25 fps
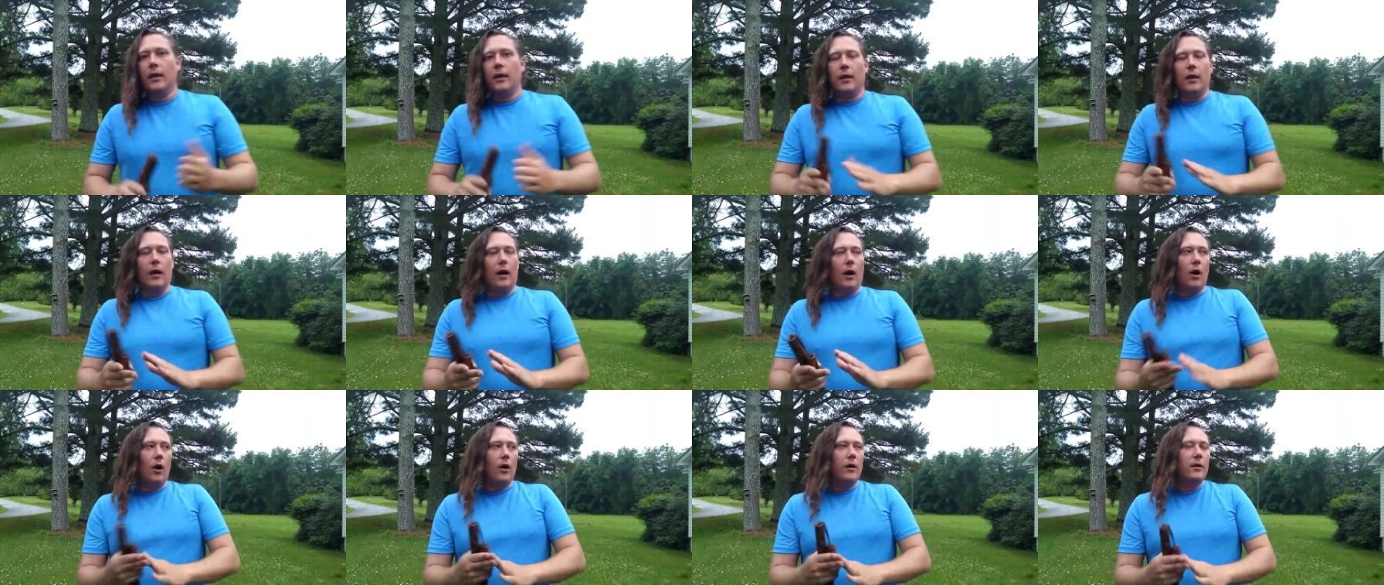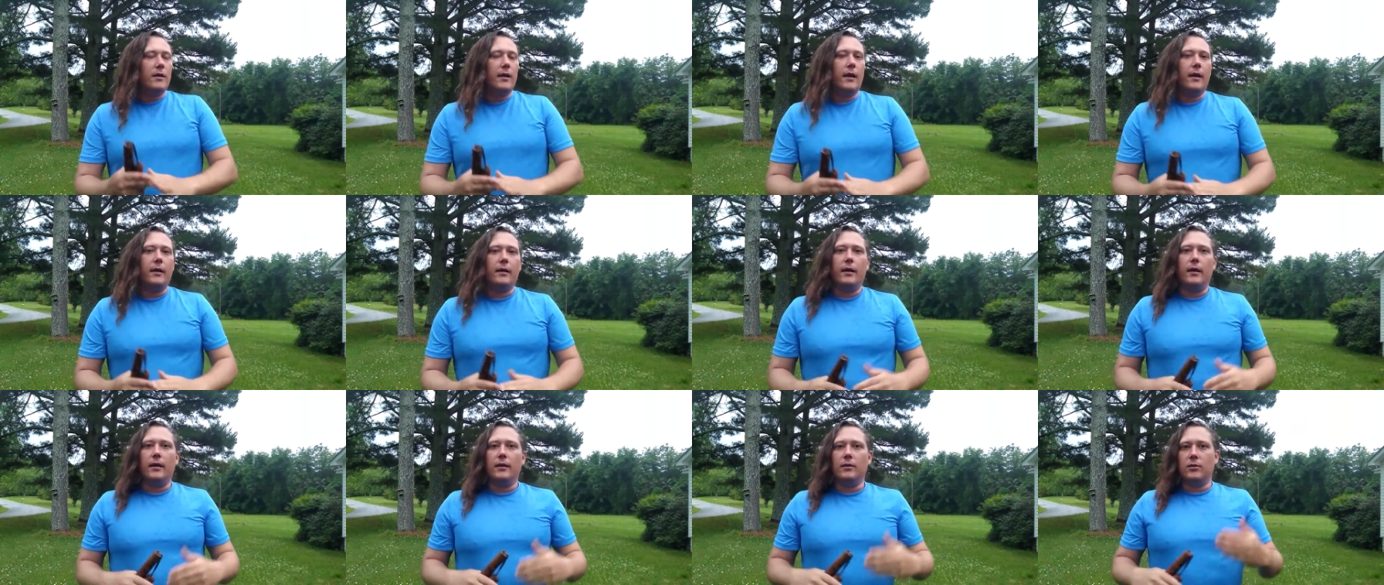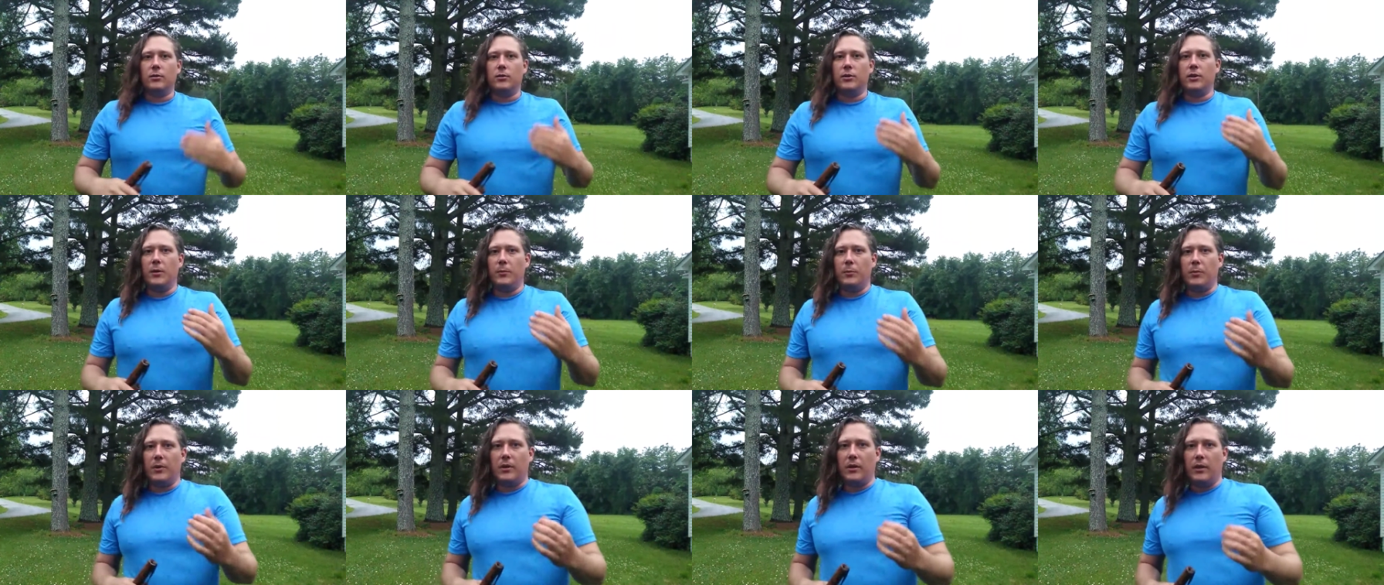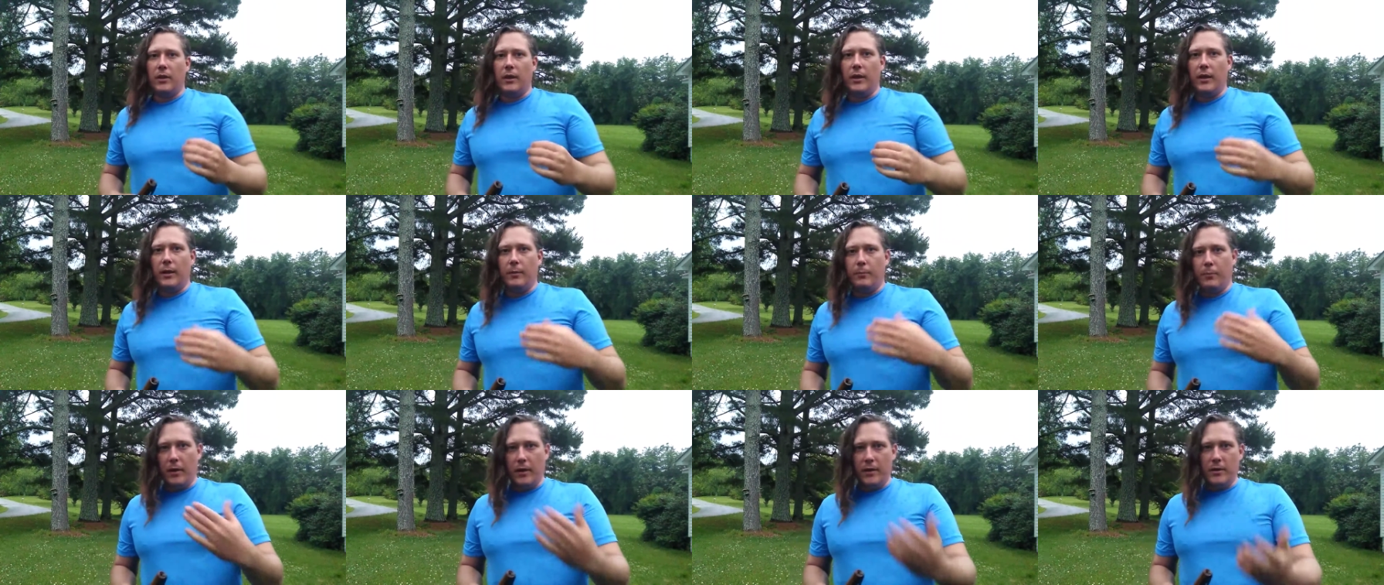Now, hard techniques are
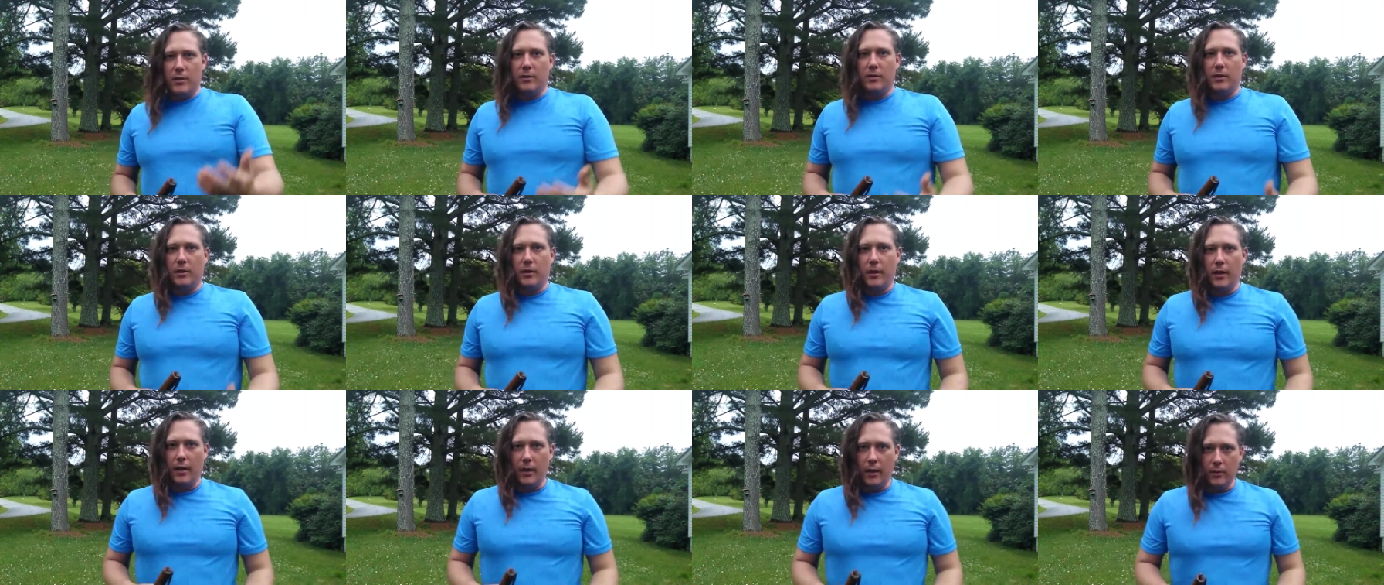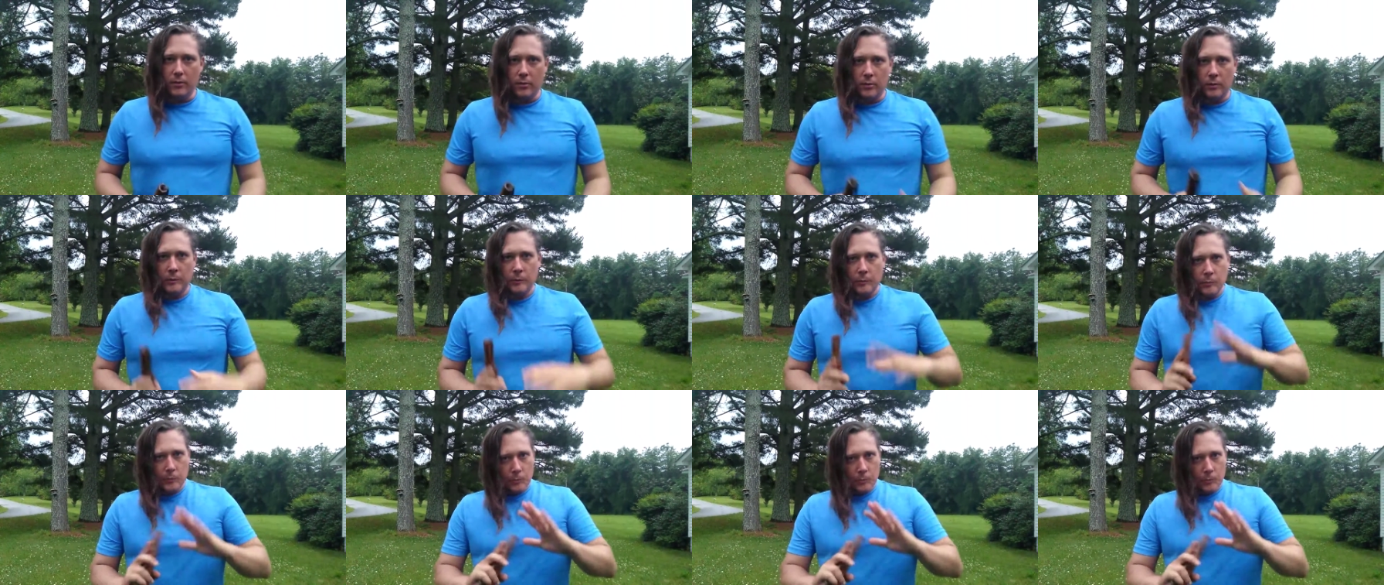typically punches and kicks,